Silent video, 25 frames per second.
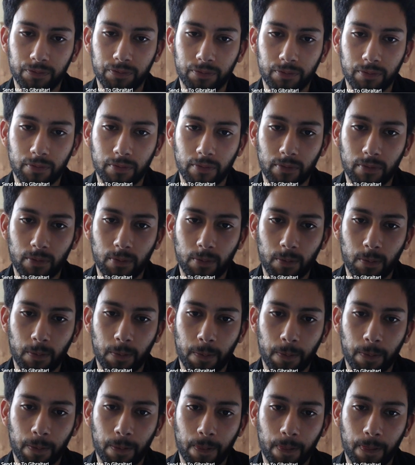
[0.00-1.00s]

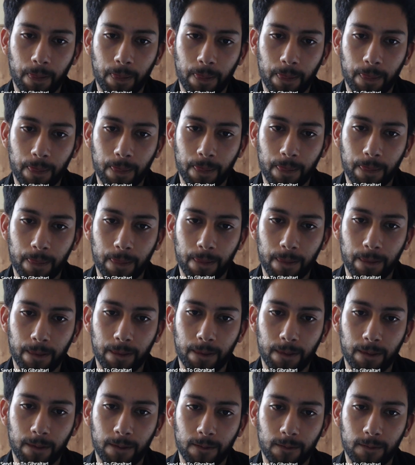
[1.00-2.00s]

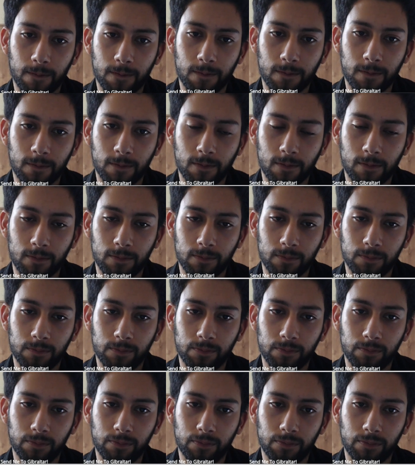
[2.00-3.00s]

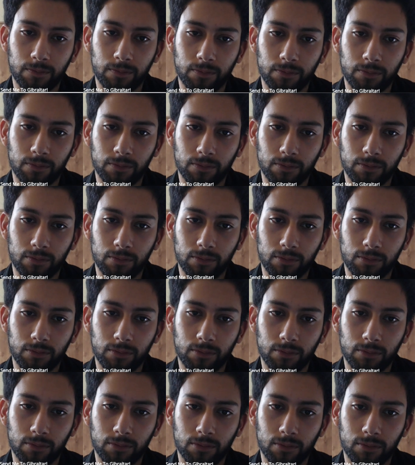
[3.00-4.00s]

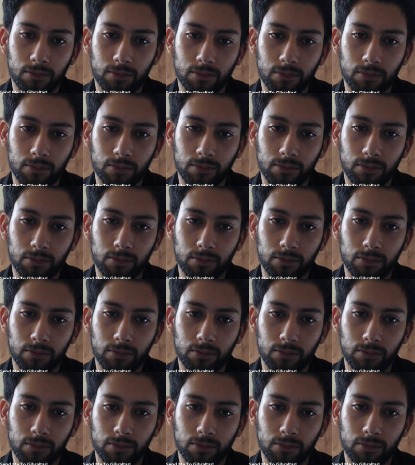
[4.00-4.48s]
[no speech]